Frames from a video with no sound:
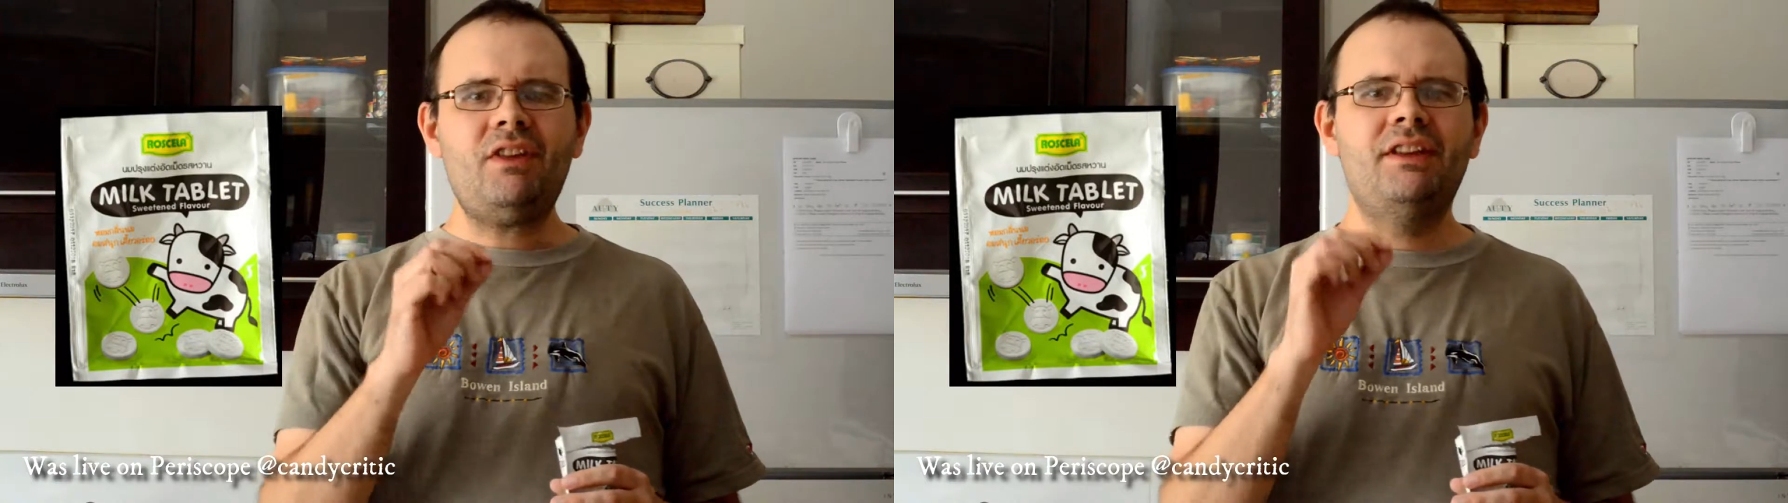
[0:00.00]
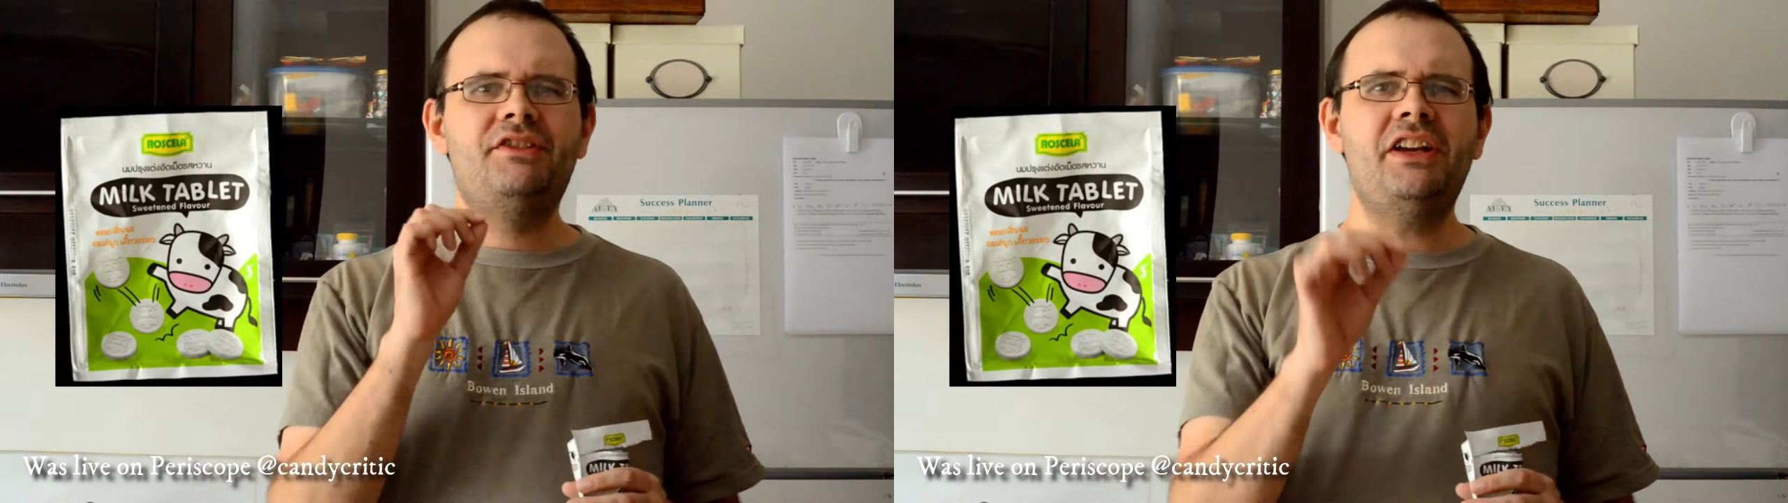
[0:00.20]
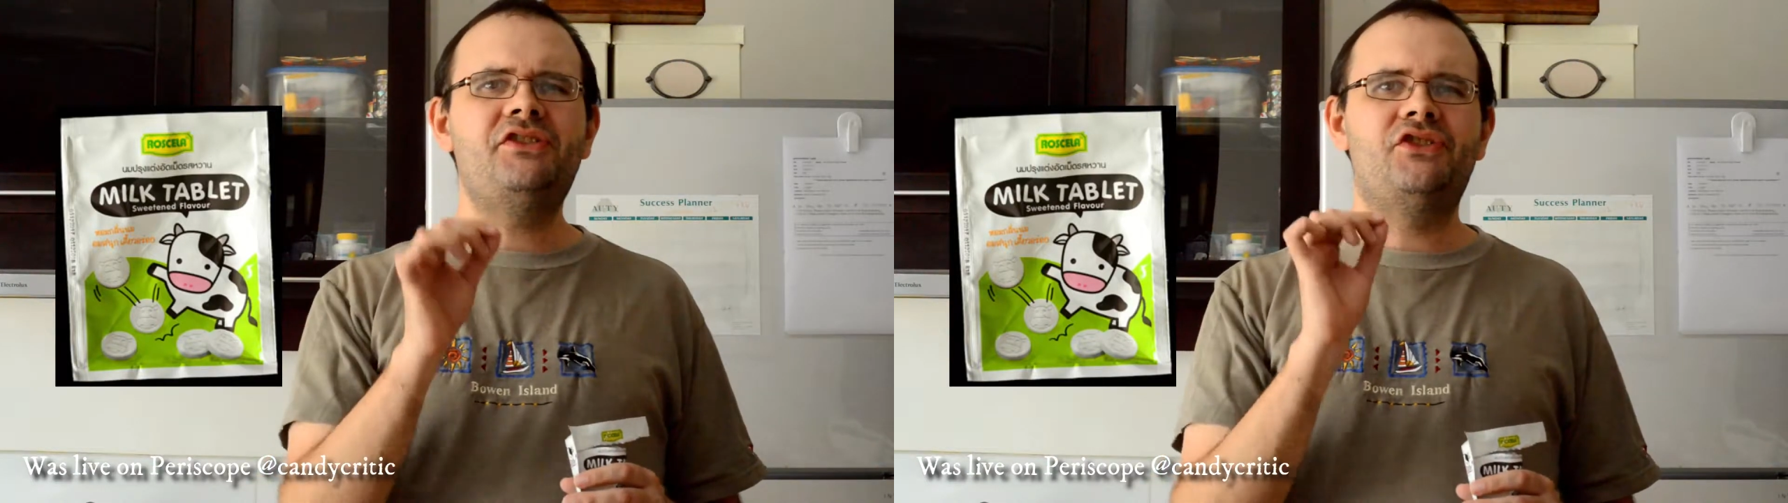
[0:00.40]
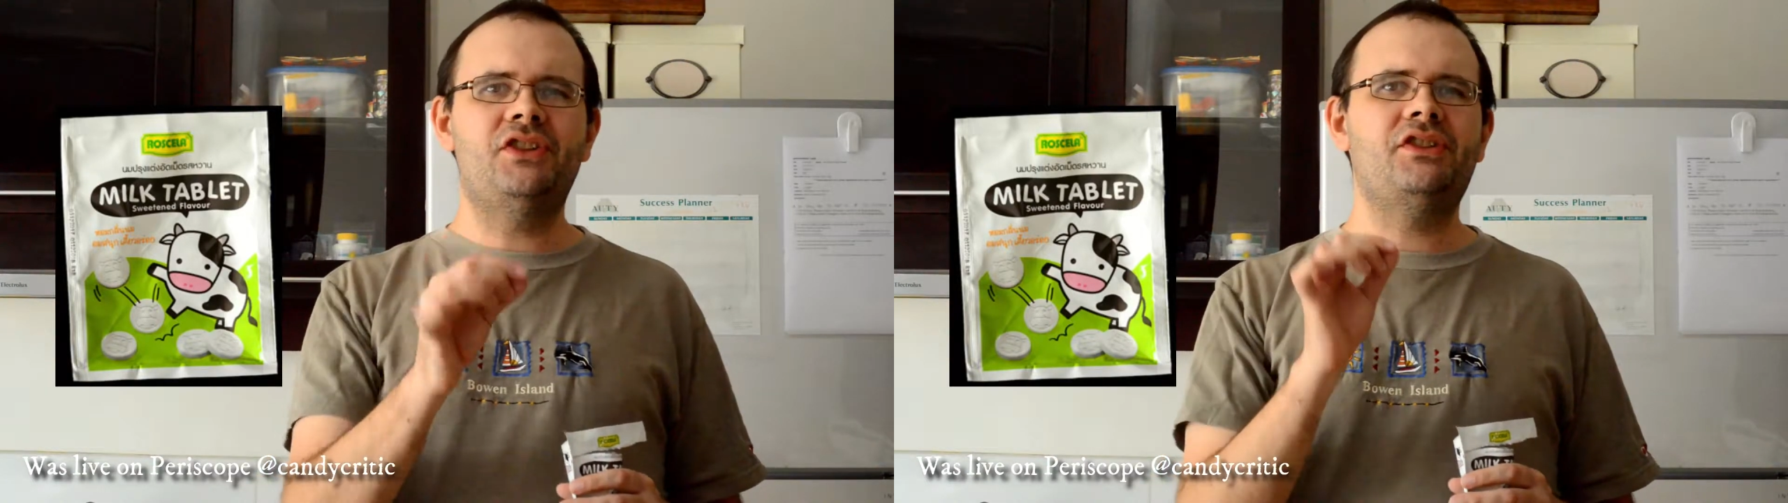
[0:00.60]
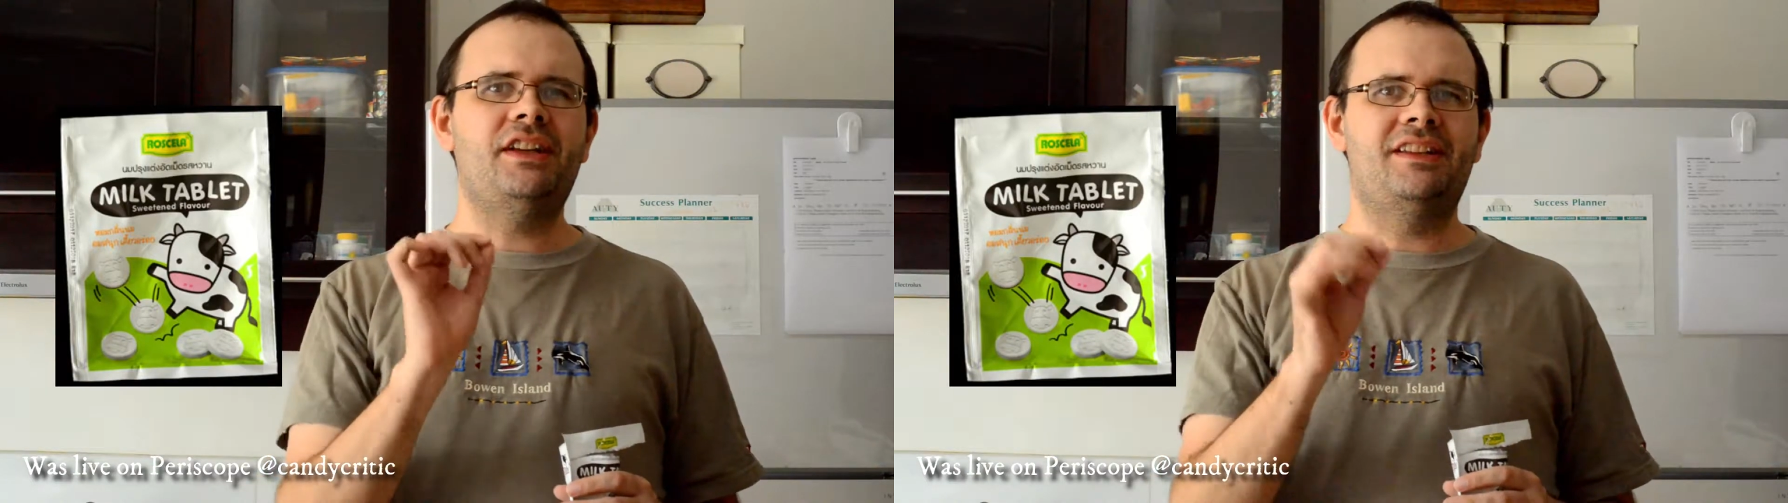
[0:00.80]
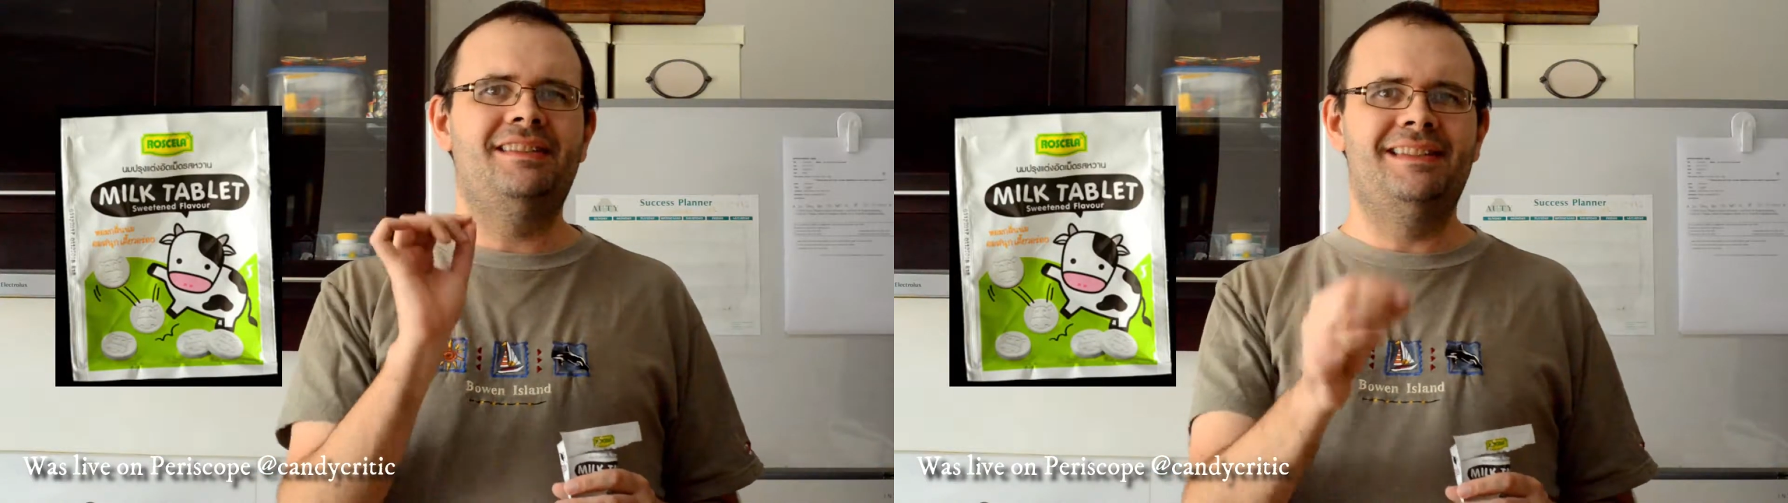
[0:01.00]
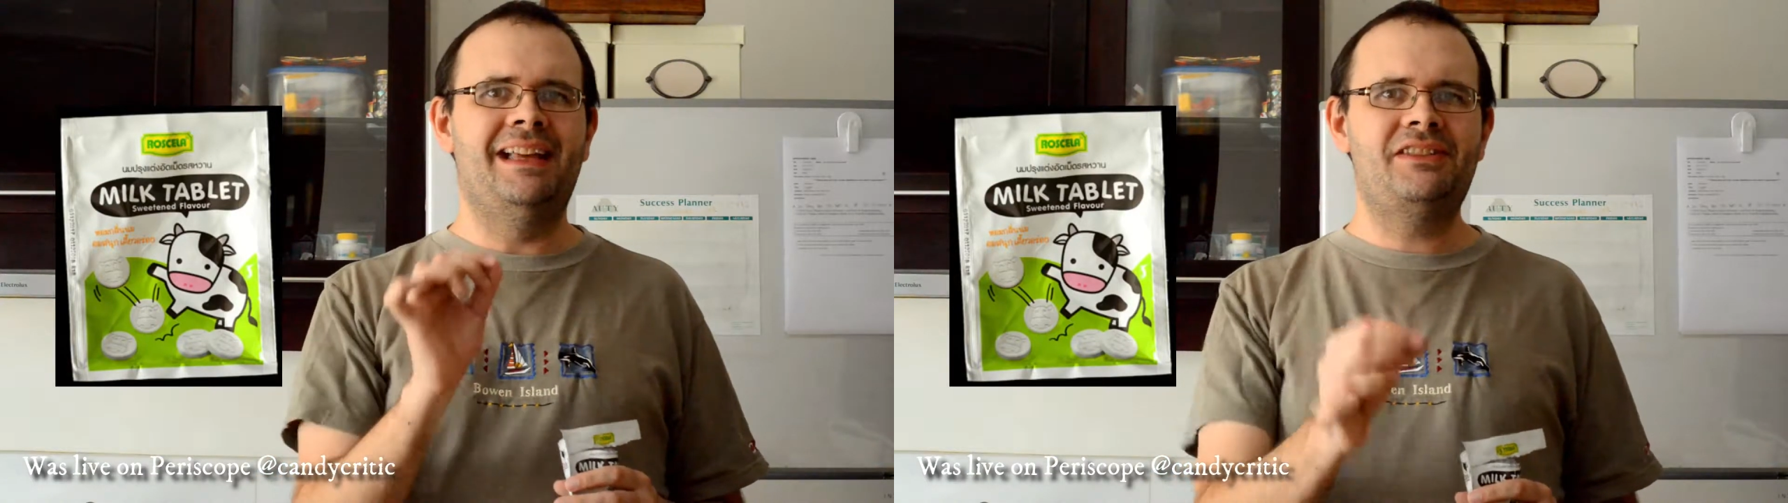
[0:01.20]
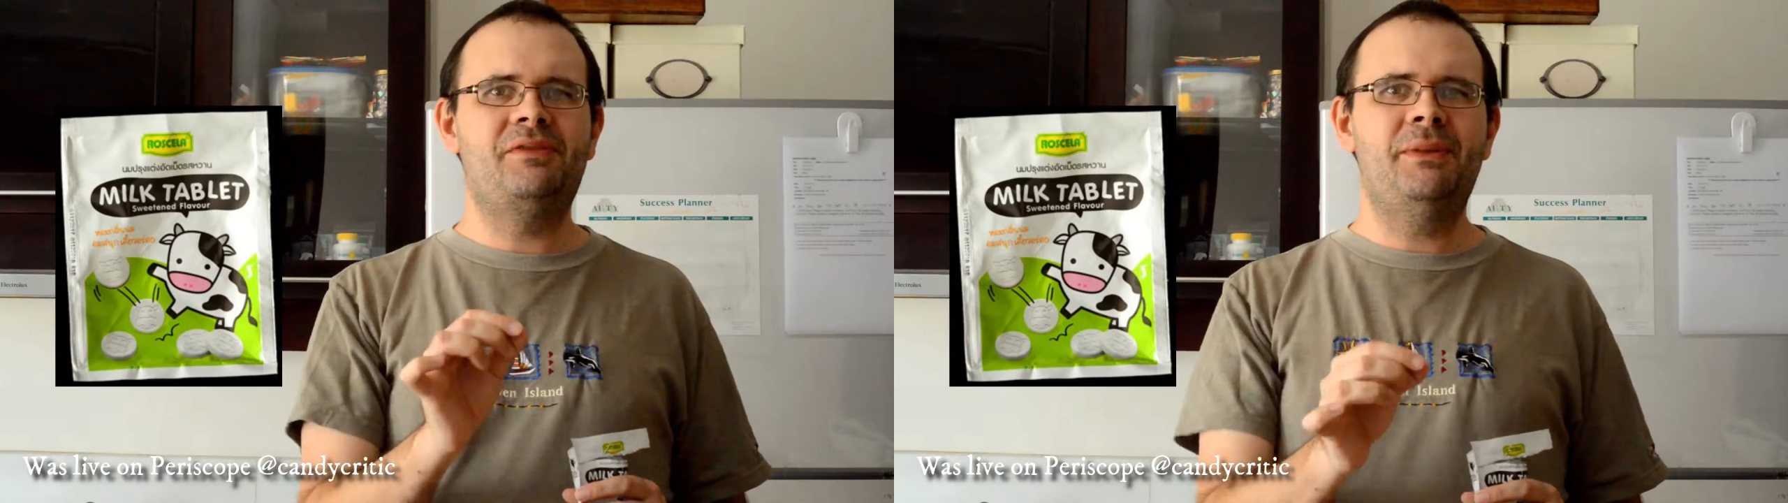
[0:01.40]
it tastes just like
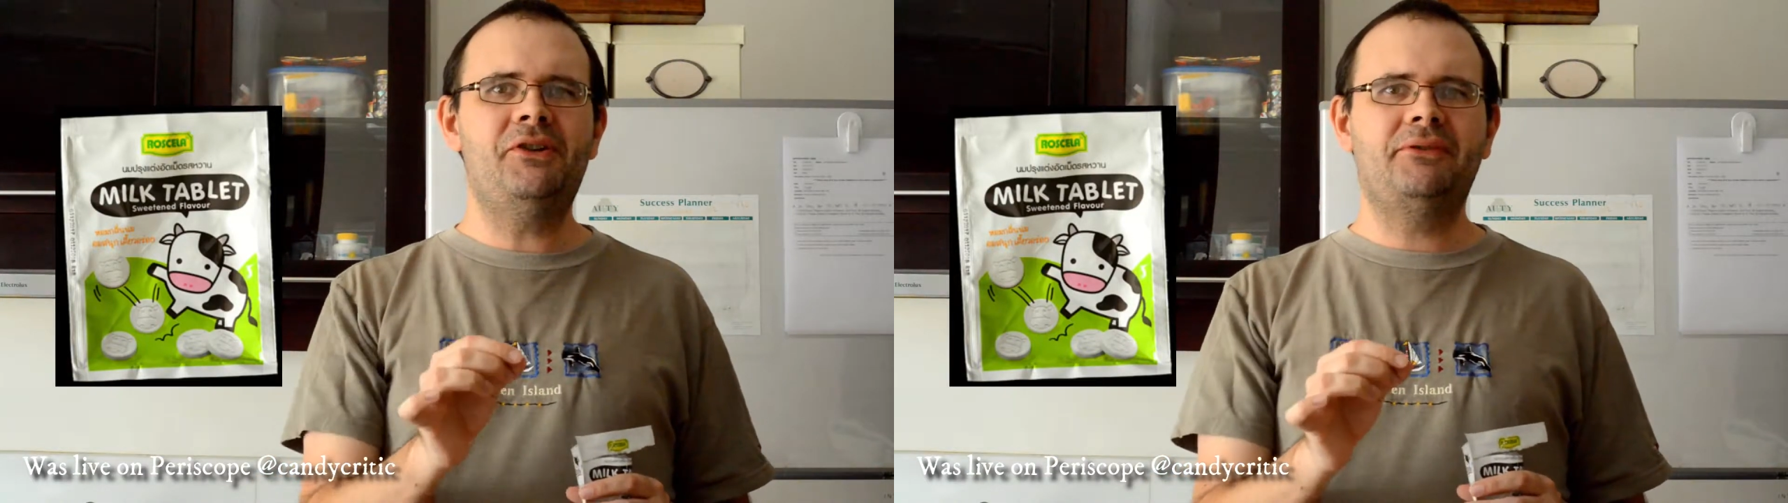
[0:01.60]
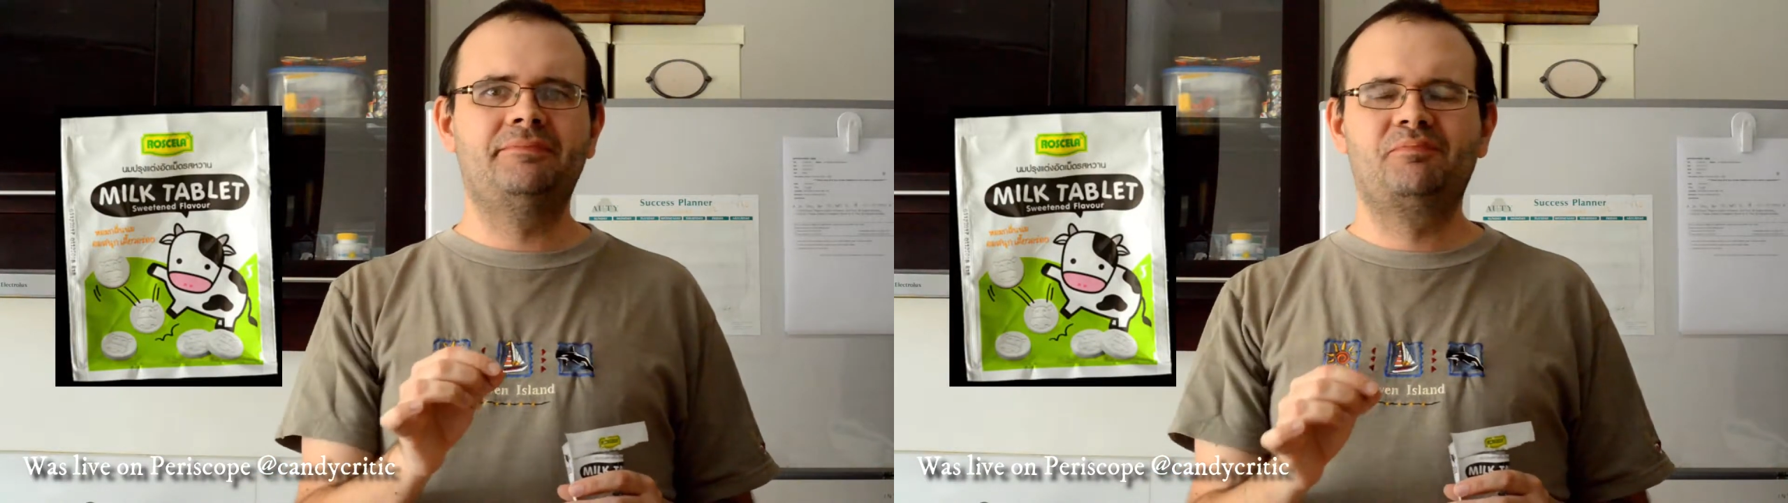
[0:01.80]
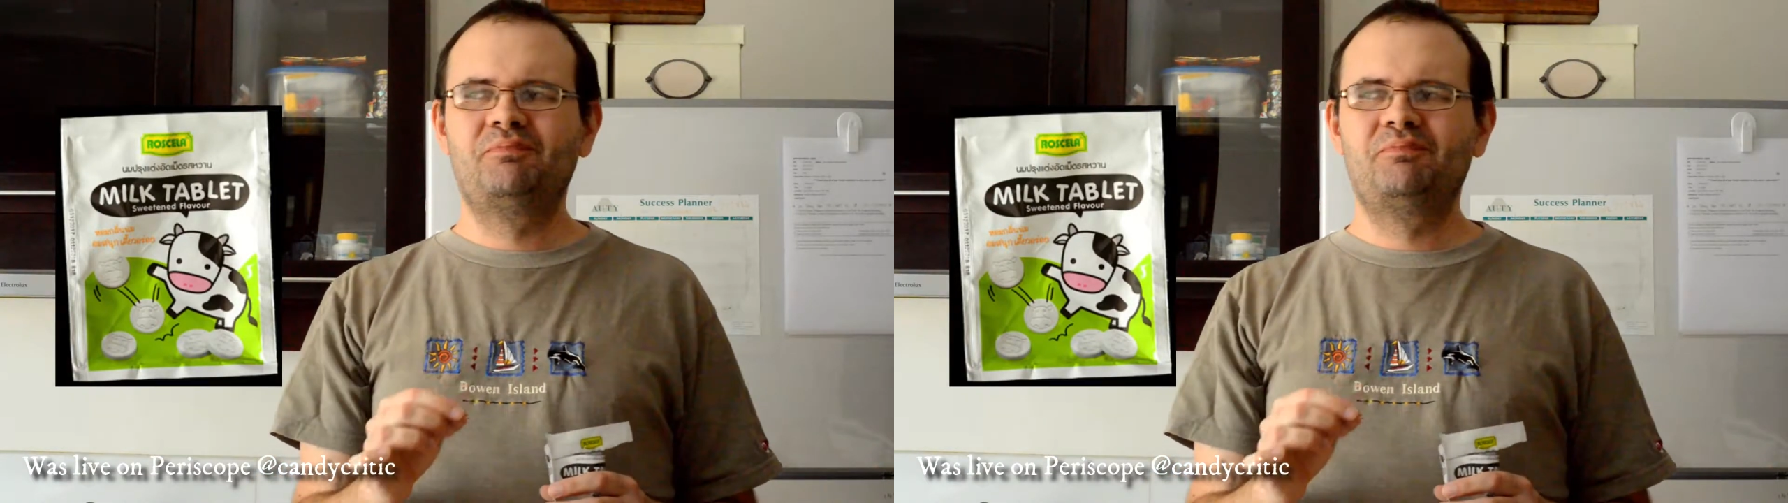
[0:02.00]
condensed milk,